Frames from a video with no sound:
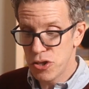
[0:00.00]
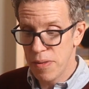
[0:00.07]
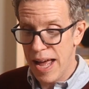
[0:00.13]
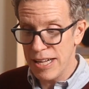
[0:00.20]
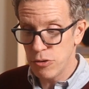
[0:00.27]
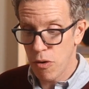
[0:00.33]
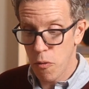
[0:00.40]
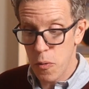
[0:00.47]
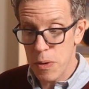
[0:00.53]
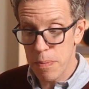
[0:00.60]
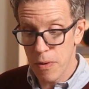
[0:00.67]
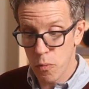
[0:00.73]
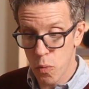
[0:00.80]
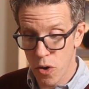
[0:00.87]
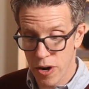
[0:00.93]
So that's what
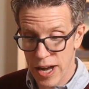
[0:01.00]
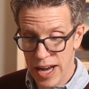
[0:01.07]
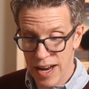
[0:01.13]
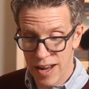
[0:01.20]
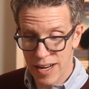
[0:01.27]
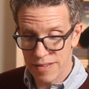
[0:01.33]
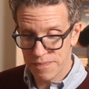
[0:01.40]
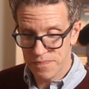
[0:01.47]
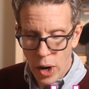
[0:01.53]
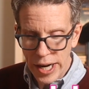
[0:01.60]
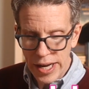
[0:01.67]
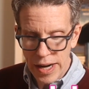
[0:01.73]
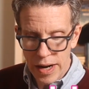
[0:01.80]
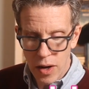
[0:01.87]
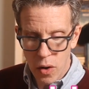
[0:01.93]
we've been working on.
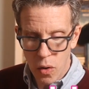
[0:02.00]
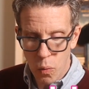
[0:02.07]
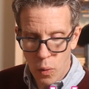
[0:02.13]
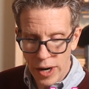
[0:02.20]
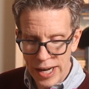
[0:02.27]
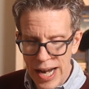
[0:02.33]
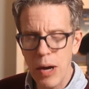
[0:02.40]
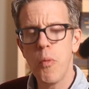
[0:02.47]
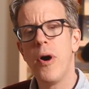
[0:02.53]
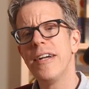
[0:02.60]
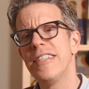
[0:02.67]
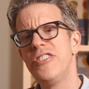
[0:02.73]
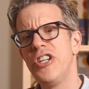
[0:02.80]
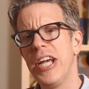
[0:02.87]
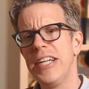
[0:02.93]
Why did, why did I
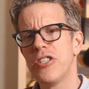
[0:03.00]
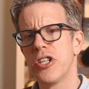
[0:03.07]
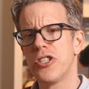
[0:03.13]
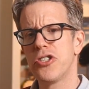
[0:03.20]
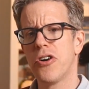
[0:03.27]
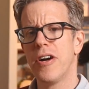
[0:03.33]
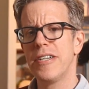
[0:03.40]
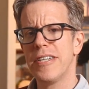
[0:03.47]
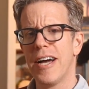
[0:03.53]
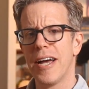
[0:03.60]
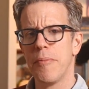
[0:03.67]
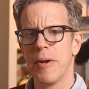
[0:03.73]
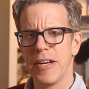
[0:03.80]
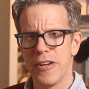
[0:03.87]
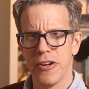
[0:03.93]
want to change the start
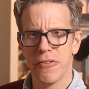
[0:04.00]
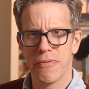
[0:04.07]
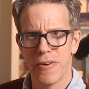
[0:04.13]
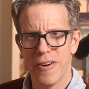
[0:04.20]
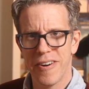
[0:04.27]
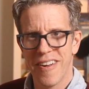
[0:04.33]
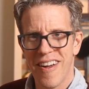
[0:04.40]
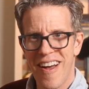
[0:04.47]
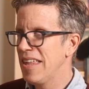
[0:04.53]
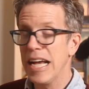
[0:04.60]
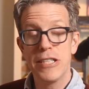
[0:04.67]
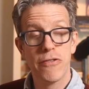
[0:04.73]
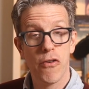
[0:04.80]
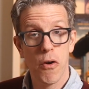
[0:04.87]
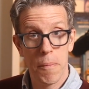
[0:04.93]
time in Guilford?
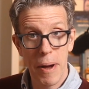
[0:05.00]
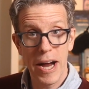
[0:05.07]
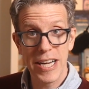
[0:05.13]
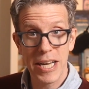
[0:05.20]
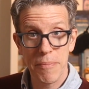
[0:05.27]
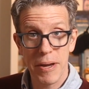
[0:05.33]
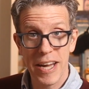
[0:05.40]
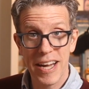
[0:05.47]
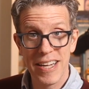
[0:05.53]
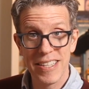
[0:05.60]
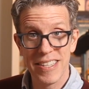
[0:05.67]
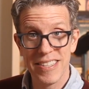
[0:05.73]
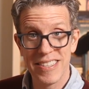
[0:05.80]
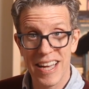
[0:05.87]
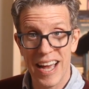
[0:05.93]
Thanks for reminding me
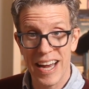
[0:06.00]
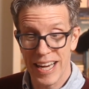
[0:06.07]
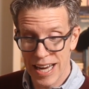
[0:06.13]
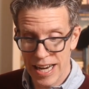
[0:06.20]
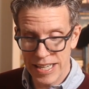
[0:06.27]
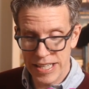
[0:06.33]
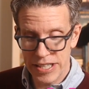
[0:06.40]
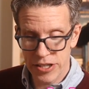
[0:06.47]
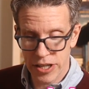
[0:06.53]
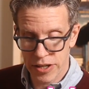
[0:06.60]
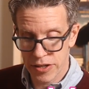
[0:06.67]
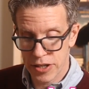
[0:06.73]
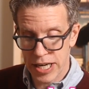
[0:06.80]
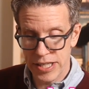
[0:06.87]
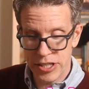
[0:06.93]
because I, I, need
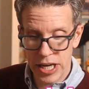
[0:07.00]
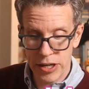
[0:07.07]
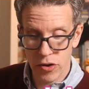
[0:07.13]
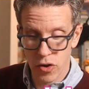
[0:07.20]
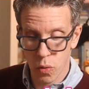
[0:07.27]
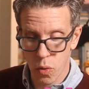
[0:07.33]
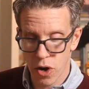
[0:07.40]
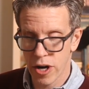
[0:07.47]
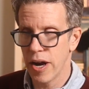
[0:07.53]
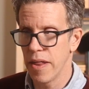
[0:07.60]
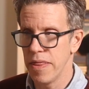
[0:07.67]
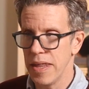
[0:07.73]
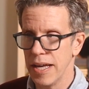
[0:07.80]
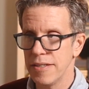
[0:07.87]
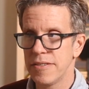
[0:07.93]
to continue to work
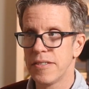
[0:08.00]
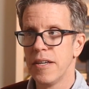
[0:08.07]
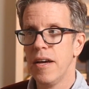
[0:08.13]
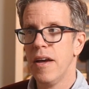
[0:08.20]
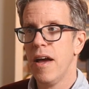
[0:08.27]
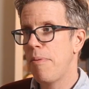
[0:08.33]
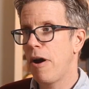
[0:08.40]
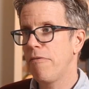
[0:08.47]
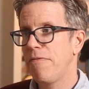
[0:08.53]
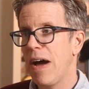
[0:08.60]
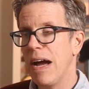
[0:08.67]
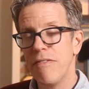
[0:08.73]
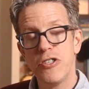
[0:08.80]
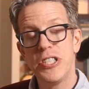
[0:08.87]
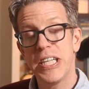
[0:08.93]
on this. About
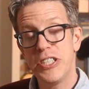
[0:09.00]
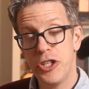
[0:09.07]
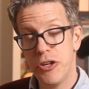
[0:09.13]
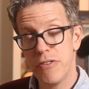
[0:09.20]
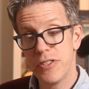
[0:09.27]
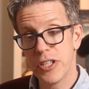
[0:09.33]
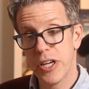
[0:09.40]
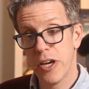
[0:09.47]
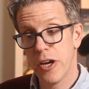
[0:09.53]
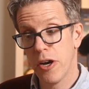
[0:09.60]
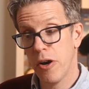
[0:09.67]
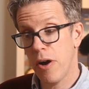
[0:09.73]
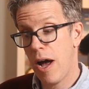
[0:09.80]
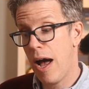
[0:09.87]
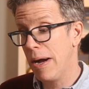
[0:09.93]
five or six years
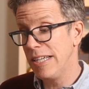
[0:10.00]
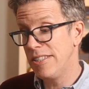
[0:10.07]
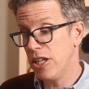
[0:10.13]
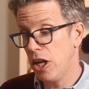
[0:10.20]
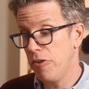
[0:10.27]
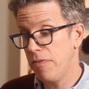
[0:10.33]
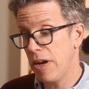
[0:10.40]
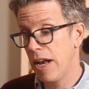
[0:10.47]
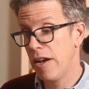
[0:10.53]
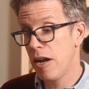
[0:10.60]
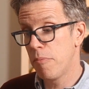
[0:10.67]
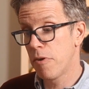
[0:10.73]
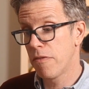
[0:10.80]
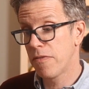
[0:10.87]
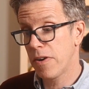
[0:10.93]
ago, myself and a
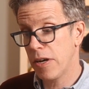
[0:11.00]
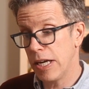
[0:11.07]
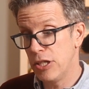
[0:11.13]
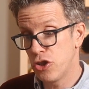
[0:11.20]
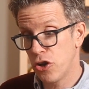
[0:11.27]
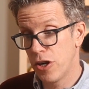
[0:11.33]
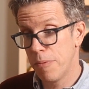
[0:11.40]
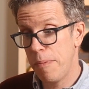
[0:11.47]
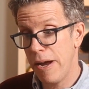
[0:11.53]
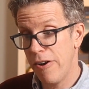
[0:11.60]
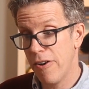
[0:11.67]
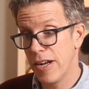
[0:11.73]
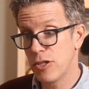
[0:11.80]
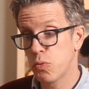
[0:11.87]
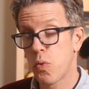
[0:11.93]
number of concerned
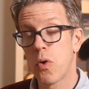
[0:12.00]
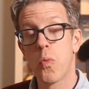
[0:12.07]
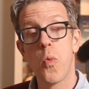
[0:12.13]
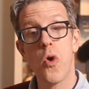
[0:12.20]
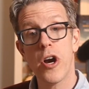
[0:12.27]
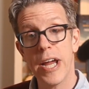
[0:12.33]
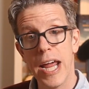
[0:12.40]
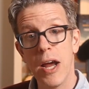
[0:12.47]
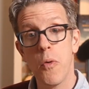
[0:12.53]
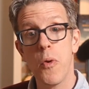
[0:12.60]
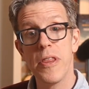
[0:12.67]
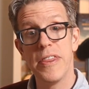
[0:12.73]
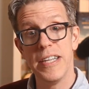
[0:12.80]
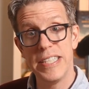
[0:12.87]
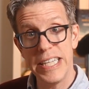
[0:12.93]
parents were working
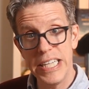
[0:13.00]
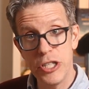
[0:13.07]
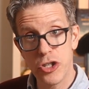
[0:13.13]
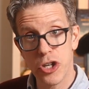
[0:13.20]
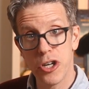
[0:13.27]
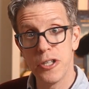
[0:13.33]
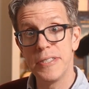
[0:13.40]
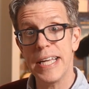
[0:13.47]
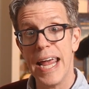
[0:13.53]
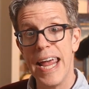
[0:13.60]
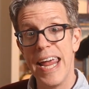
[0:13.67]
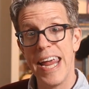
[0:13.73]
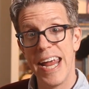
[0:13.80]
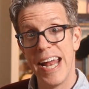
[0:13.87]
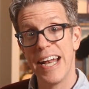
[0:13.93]
with the teachers
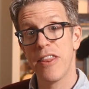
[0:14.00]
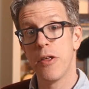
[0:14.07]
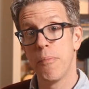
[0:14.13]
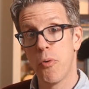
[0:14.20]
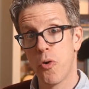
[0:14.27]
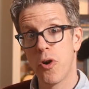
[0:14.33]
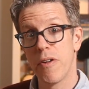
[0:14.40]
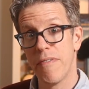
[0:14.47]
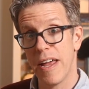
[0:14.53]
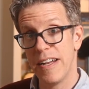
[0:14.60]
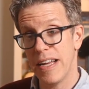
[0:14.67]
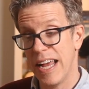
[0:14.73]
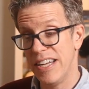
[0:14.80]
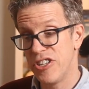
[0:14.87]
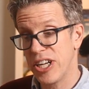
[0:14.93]
and the Board of
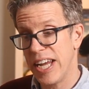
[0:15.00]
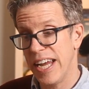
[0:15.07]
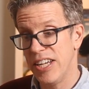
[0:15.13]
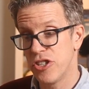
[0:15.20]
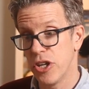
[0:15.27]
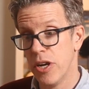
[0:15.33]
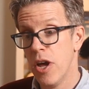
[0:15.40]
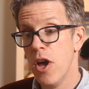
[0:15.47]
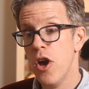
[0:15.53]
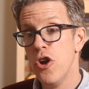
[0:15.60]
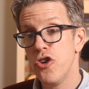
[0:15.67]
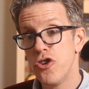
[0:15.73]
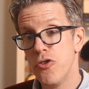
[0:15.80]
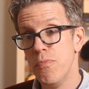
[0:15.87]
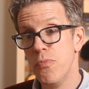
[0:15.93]
Ed Education
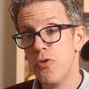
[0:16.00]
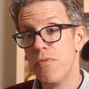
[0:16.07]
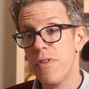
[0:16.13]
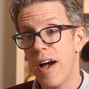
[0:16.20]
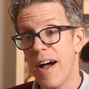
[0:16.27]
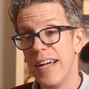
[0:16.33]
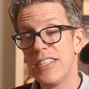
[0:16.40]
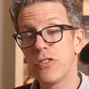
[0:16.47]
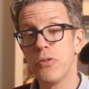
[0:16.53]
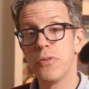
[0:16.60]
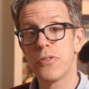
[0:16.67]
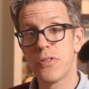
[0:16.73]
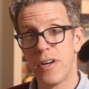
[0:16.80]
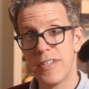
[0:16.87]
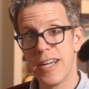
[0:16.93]
to move the high
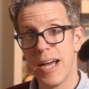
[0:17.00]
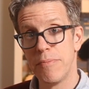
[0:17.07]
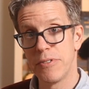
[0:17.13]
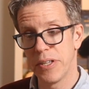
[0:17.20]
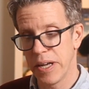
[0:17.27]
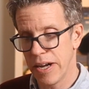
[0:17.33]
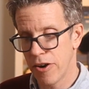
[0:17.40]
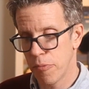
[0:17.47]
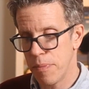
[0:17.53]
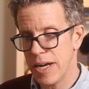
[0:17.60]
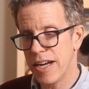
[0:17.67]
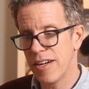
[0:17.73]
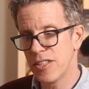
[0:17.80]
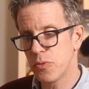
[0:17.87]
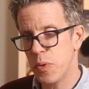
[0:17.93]
school start times later
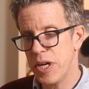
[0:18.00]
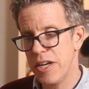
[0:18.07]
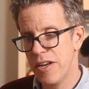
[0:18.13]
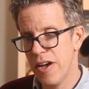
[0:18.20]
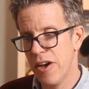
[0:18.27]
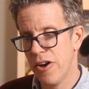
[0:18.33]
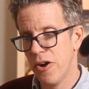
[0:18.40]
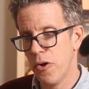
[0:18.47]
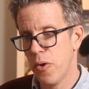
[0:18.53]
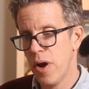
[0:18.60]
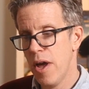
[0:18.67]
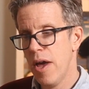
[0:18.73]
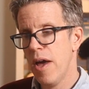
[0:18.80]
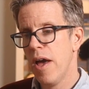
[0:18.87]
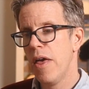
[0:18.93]
because we
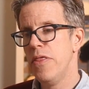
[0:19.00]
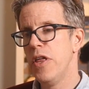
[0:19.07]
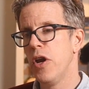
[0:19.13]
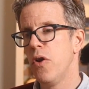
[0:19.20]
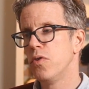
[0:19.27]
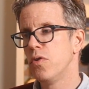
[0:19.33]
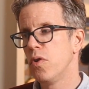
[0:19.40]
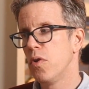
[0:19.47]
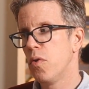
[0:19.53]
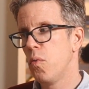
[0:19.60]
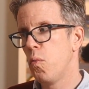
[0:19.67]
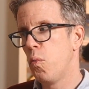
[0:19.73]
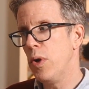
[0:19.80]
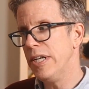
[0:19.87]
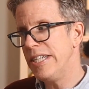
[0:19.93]
know that
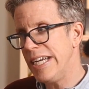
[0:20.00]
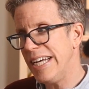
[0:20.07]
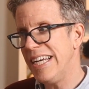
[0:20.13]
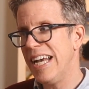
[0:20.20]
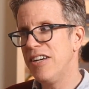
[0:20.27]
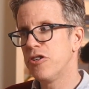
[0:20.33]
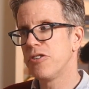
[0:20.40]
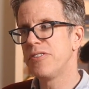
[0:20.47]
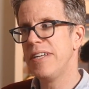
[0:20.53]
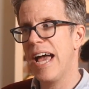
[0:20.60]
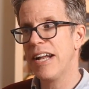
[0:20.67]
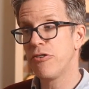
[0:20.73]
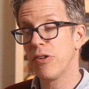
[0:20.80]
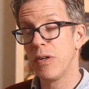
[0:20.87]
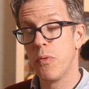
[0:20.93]
when teenagers
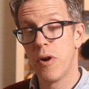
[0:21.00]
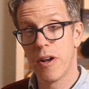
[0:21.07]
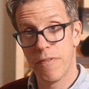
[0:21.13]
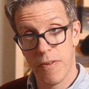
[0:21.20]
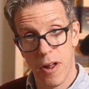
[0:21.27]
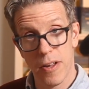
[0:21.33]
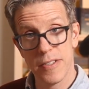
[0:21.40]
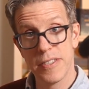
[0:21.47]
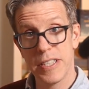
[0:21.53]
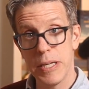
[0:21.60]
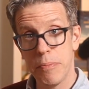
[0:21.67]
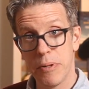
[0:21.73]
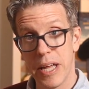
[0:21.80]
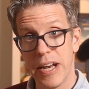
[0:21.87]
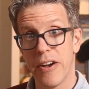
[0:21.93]
naturally want to fall
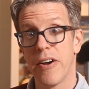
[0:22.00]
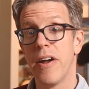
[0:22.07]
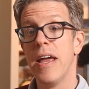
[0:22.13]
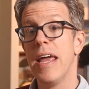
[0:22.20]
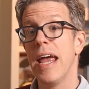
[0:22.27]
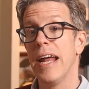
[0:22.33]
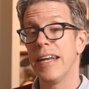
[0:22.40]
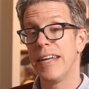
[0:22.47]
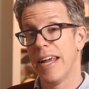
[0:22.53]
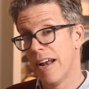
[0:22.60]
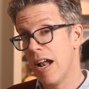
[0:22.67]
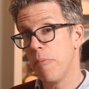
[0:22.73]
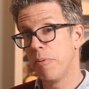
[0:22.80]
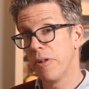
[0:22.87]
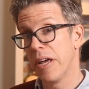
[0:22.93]
asleep later and
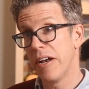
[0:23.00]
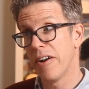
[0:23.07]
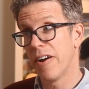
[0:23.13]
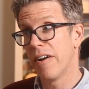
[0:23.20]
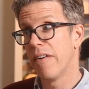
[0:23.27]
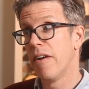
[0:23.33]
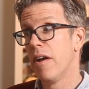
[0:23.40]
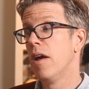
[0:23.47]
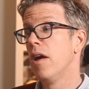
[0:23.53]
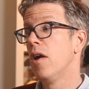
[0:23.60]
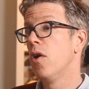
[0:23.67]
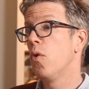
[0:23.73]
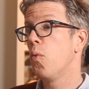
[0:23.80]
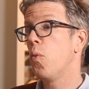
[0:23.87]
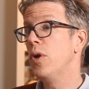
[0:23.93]
get up later,
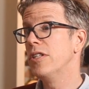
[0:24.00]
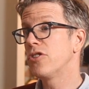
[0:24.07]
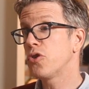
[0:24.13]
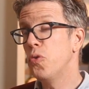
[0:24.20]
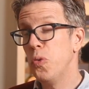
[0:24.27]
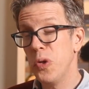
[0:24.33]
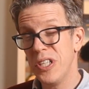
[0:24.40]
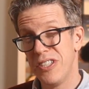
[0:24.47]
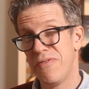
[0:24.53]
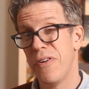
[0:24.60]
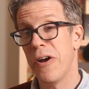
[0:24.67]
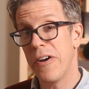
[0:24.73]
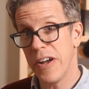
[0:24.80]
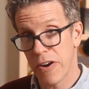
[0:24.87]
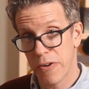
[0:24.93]
when school is
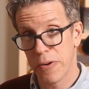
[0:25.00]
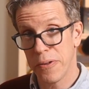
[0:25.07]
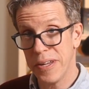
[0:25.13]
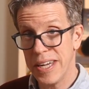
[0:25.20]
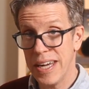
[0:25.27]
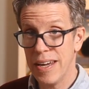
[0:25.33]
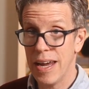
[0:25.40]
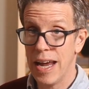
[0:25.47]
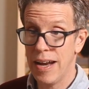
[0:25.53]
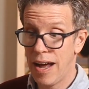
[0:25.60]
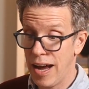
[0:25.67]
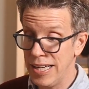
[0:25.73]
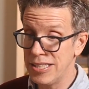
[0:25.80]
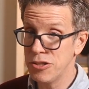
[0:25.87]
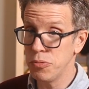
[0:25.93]
very early,
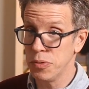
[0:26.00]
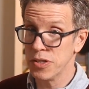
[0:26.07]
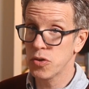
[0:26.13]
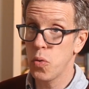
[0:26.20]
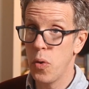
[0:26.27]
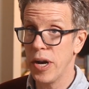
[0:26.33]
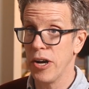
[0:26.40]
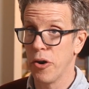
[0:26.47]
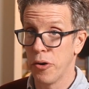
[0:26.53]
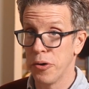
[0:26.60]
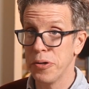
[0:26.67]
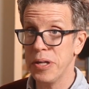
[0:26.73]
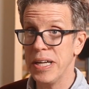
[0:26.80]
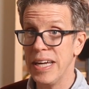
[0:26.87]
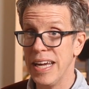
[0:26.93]
and high school is quite
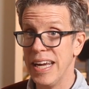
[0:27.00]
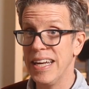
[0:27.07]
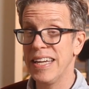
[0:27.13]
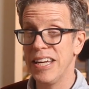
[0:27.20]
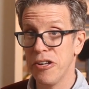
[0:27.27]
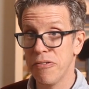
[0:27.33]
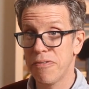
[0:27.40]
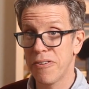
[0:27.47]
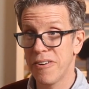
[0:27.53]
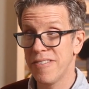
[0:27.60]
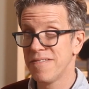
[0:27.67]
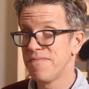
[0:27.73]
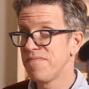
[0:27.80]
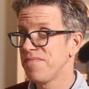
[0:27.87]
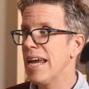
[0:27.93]
early in
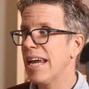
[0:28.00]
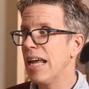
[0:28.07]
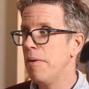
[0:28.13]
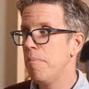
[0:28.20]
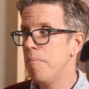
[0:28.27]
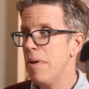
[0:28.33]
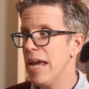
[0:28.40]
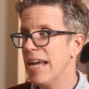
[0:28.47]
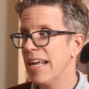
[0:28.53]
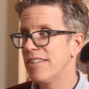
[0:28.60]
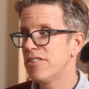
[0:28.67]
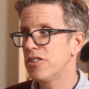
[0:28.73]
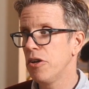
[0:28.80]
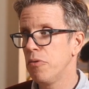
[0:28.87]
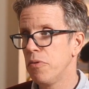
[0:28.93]
Guilford, it can make
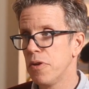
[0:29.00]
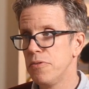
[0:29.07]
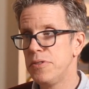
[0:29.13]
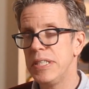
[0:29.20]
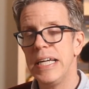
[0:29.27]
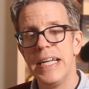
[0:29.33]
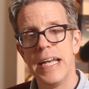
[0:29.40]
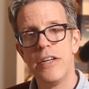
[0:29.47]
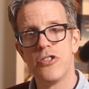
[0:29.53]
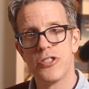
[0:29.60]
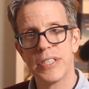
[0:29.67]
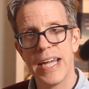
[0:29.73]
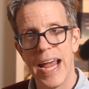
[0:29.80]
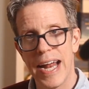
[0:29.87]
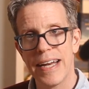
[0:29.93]
it so those
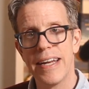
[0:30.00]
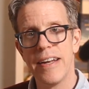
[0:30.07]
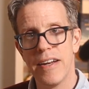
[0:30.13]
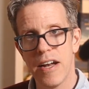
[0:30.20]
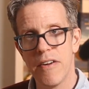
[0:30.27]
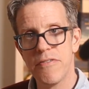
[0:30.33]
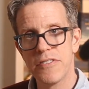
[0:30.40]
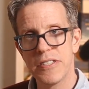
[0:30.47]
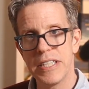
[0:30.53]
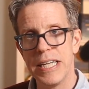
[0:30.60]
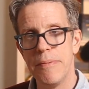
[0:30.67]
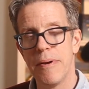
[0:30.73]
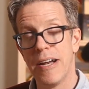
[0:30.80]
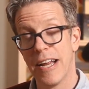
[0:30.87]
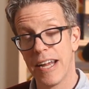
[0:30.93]
teenagers can't get enough
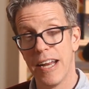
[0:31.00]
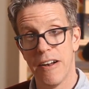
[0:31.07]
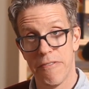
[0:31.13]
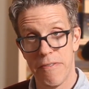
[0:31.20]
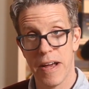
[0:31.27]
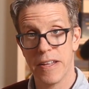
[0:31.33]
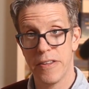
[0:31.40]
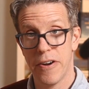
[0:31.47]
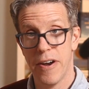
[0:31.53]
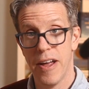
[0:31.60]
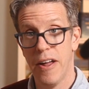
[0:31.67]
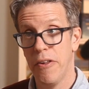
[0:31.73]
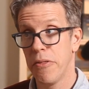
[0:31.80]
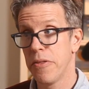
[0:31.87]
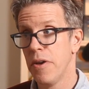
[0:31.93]
sleep and it can affect their
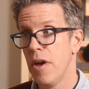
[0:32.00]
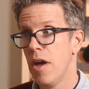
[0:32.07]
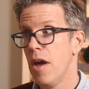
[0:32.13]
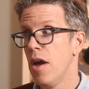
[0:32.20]
health.